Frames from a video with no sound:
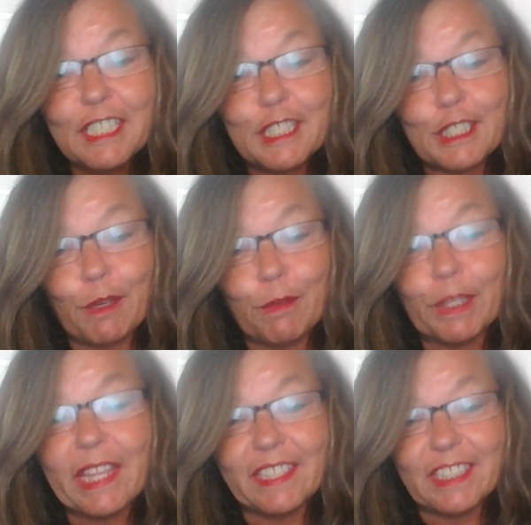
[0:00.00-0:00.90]
So
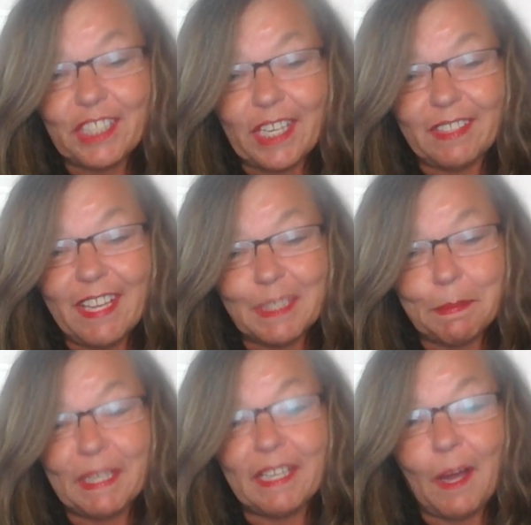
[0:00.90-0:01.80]
really this channel has
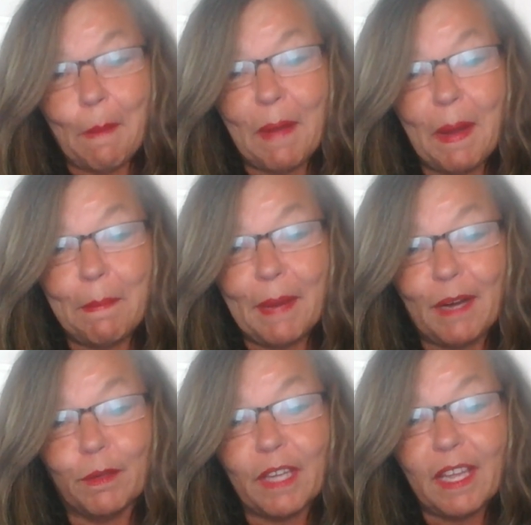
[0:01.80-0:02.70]
become
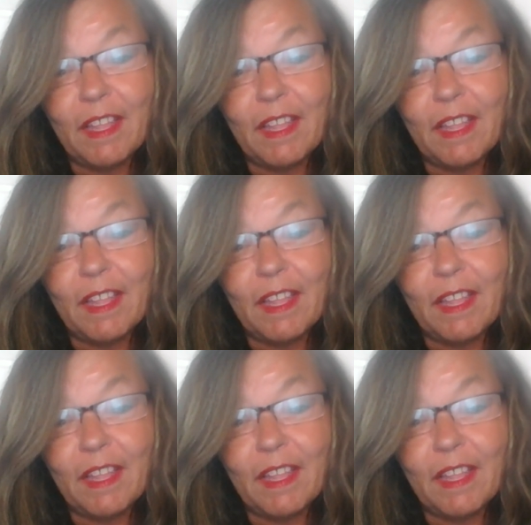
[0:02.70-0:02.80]
about